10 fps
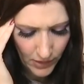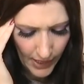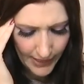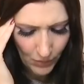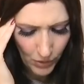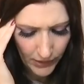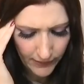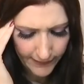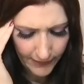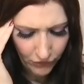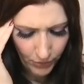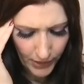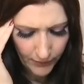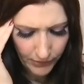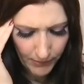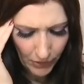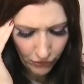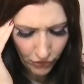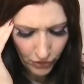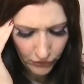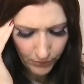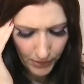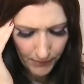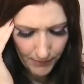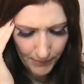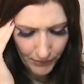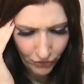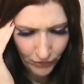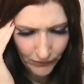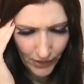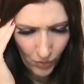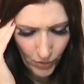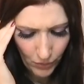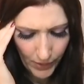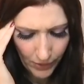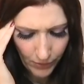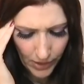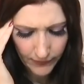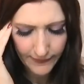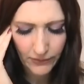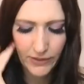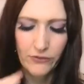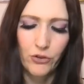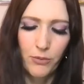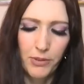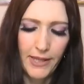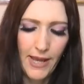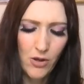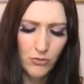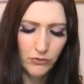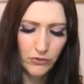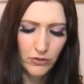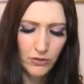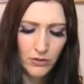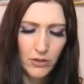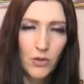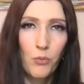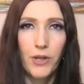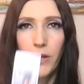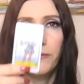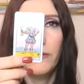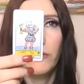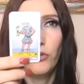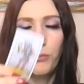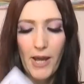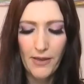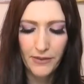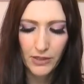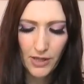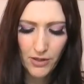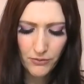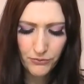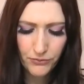and they want a decision when it comes to marriage and long-term commitment, but you just kind of want to wait around and see how things are going to play out. when it comes to this new path in love.